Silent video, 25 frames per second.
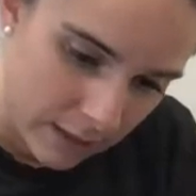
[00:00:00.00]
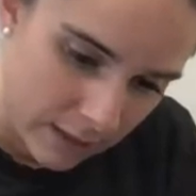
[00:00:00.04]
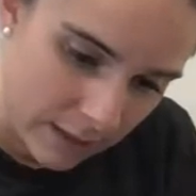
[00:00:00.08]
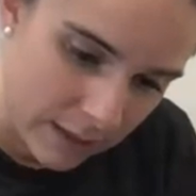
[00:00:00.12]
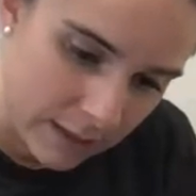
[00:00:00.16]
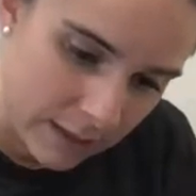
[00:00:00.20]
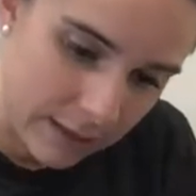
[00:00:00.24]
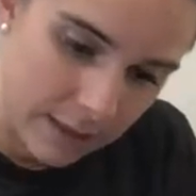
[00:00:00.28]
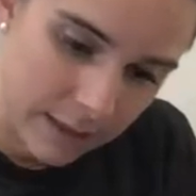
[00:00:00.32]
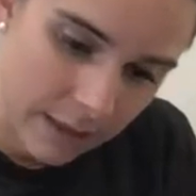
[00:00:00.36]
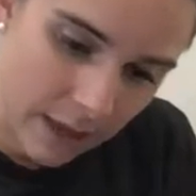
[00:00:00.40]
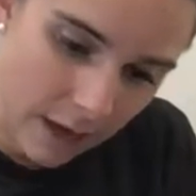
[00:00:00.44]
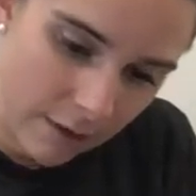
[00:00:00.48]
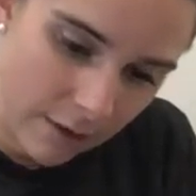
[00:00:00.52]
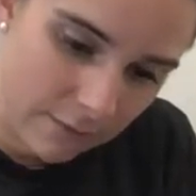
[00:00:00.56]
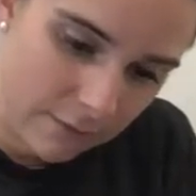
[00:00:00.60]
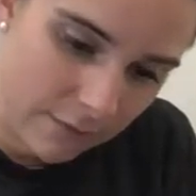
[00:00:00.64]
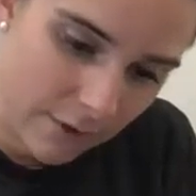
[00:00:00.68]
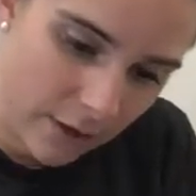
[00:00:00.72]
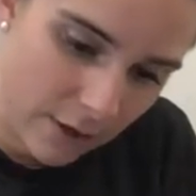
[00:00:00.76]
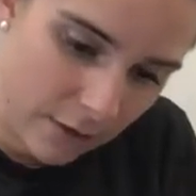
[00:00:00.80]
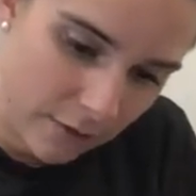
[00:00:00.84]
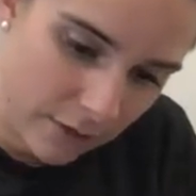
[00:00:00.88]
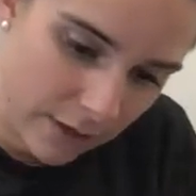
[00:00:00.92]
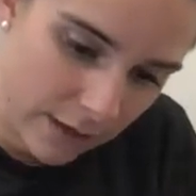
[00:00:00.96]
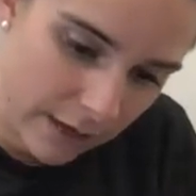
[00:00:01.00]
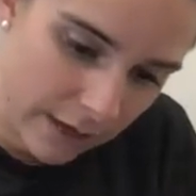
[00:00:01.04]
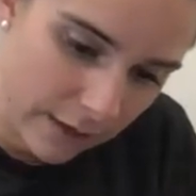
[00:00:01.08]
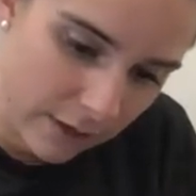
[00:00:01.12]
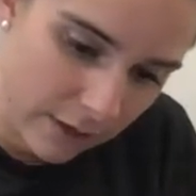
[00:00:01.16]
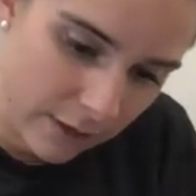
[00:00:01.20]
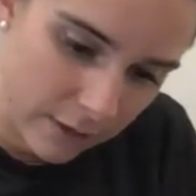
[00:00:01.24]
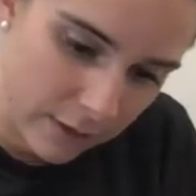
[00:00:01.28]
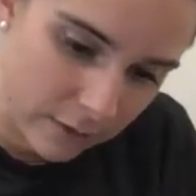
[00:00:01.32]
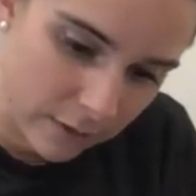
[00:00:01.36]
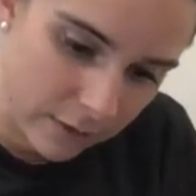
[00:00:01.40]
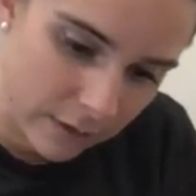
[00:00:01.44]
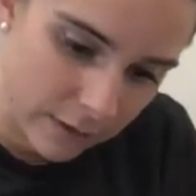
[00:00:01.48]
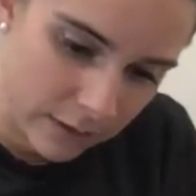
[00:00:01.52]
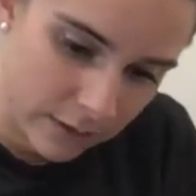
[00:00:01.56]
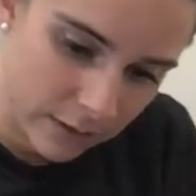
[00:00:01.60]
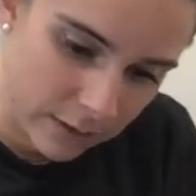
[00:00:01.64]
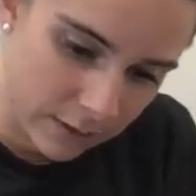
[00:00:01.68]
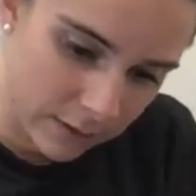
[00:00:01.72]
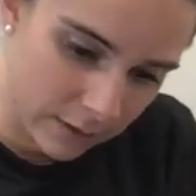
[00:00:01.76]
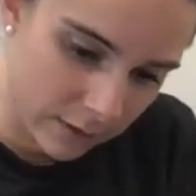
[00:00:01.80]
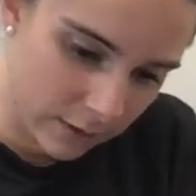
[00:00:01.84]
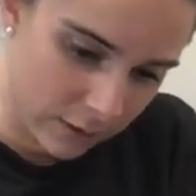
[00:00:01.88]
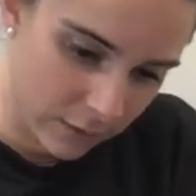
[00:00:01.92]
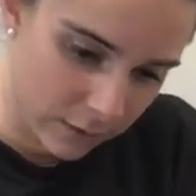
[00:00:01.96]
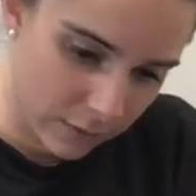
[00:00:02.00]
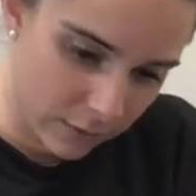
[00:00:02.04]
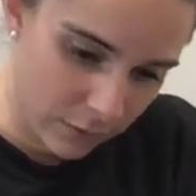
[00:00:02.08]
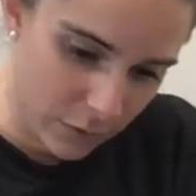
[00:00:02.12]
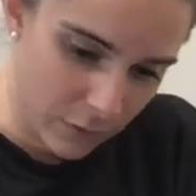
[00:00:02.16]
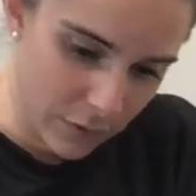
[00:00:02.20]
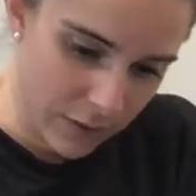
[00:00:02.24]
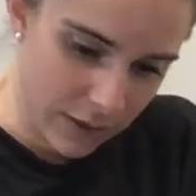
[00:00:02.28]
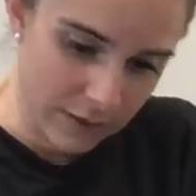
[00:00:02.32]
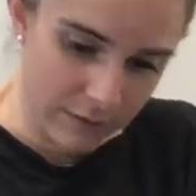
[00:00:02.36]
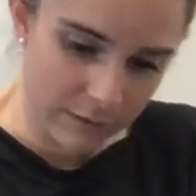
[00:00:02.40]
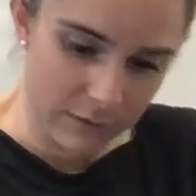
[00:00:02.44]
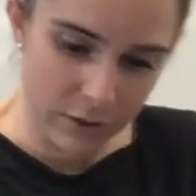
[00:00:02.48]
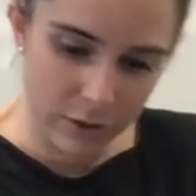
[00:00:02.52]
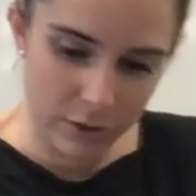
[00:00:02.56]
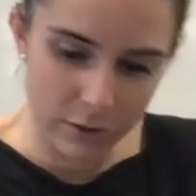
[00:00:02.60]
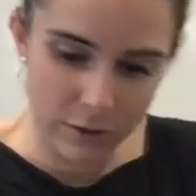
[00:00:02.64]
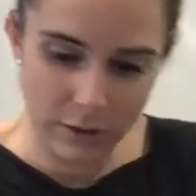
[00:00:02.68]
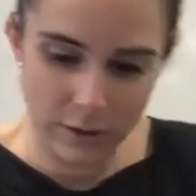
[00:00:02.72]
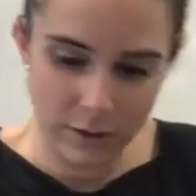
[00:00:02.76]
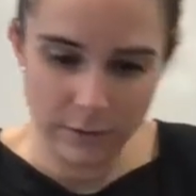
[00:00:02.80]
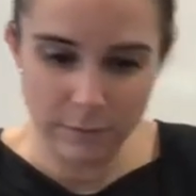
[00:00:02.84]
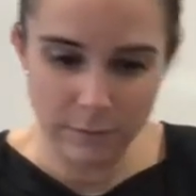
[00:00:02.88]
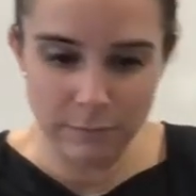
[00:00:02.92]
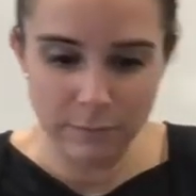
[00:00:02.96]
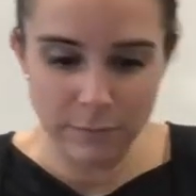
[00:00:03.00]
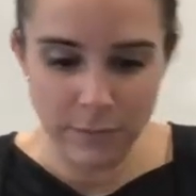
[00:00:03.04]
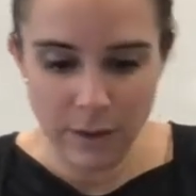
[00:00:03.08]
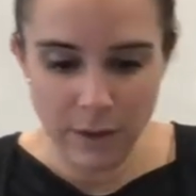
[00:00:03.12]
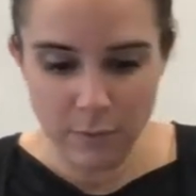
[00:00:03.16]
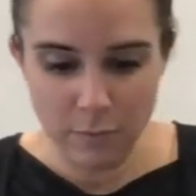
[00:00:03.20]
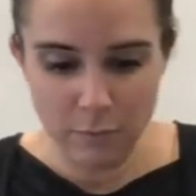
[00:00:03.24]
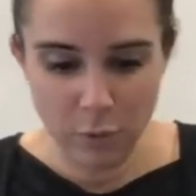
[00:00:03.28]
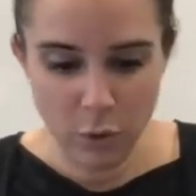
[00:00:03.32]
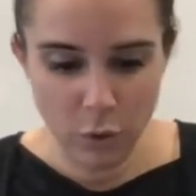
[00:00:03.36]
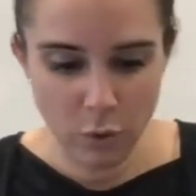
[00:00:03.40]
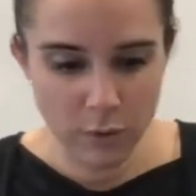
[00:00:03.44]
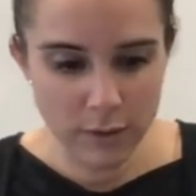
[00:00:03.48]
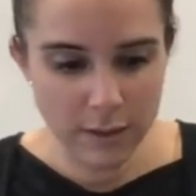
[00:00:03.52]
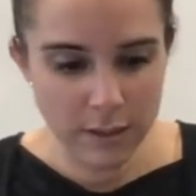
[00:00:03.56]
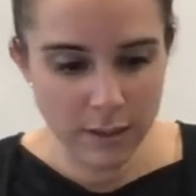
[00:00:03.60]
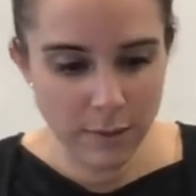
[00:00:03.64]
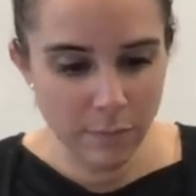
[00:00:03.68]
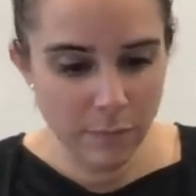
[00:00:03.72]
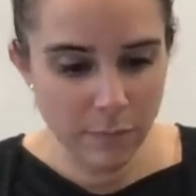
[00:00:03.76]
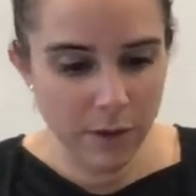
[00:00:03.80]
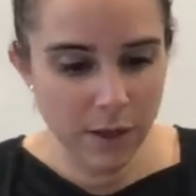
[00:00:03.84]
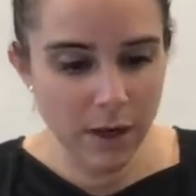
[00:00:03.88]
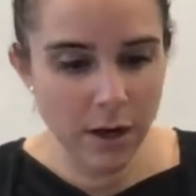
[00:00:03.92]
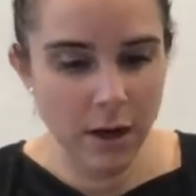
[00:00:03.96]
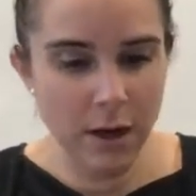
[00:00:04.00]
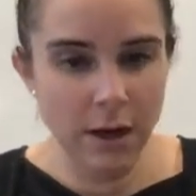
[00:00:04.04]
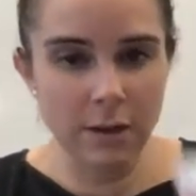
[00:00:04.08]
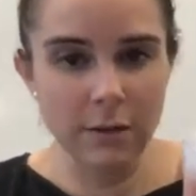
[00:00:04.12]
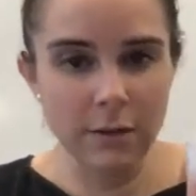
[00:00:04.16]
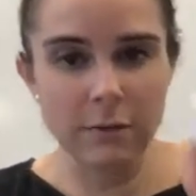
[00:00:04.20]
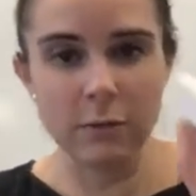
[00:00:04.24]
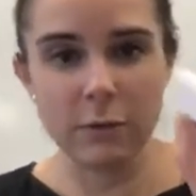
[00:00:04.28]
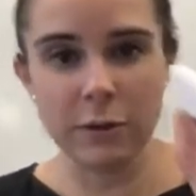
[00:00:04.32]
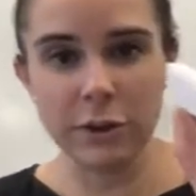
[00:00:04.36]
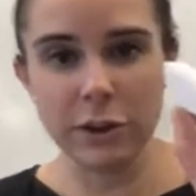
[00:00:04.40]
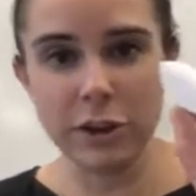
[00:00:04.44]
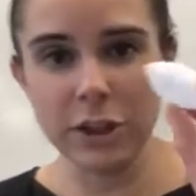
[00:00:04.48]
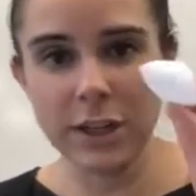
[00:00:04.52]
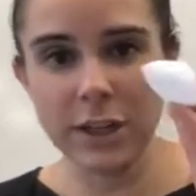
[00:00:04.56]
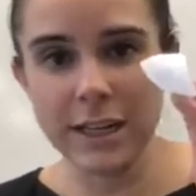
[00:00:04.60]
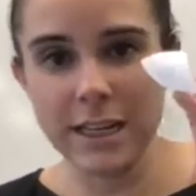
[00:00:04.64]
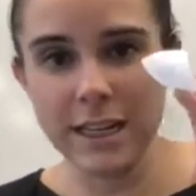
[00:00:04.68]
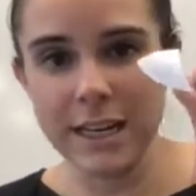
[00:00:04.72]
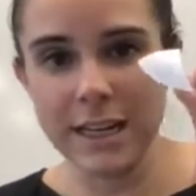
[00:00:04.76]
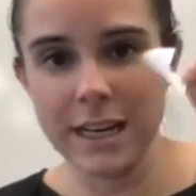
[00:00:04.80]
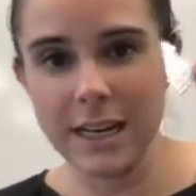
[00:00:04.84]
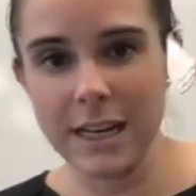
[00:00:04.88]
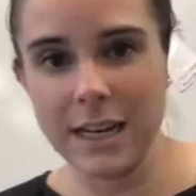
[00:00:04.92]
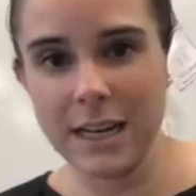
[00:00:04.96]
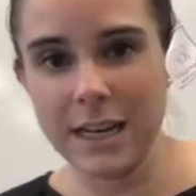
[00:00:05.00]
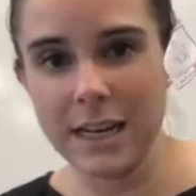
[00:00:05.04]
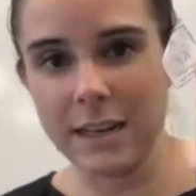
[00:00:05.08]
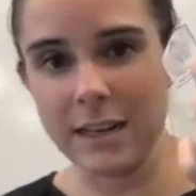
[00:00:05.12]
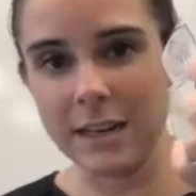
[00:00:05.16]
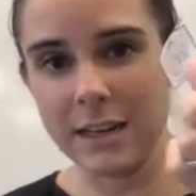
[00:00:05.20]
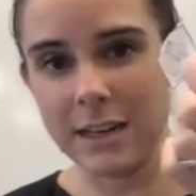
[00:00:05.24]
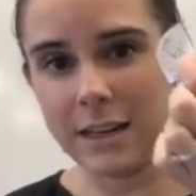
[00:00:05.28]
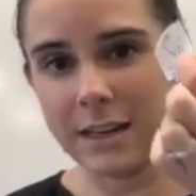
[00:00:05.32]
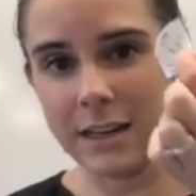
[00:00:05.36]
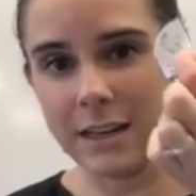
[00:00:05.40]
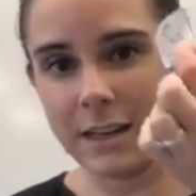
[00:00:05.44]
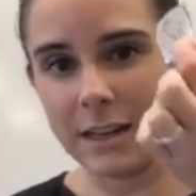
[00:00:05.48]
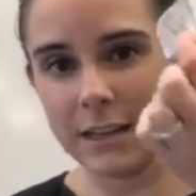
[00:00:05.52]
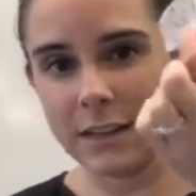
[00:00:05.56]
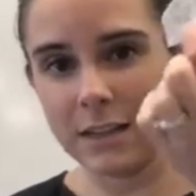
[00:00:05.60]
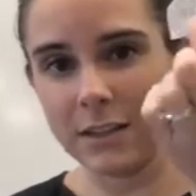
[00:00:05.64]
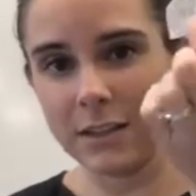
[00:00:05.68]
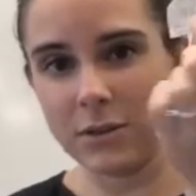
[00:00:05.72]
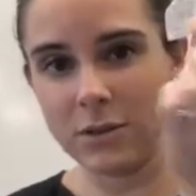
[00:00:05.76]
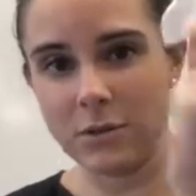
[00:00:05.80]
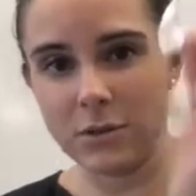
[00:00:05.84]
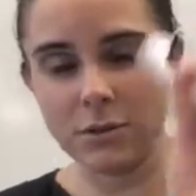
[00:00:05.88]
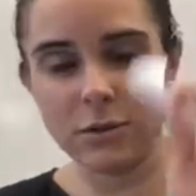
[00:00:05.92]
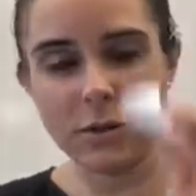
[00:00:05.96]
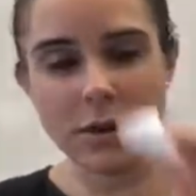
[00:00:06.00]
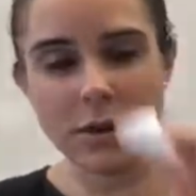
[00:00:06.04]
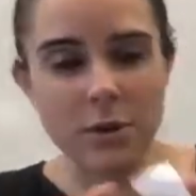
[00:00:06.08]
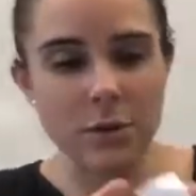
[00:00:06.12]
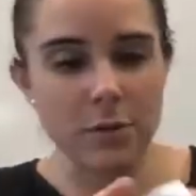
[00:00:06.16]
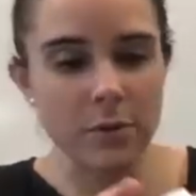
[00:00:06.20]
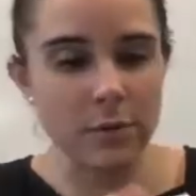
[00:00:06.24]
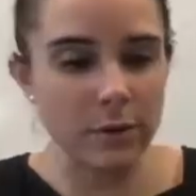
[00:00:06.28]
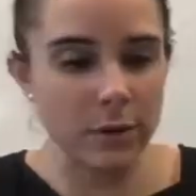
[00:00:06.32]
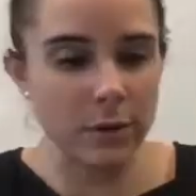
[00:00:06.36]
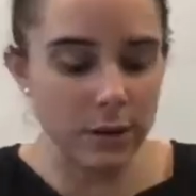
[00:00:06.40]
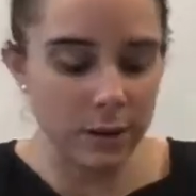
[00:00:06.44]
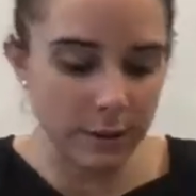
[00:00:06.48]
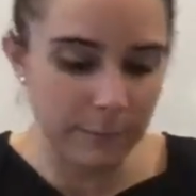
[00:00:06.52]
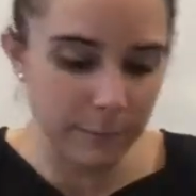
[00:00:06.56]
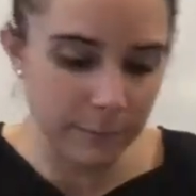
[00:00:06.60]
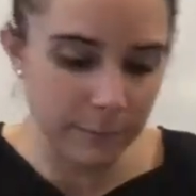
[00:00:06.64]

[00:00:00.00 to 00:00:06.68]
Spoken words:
Did not follow the arrows. So if you have to pull something off, which I did, and then it gets all gross,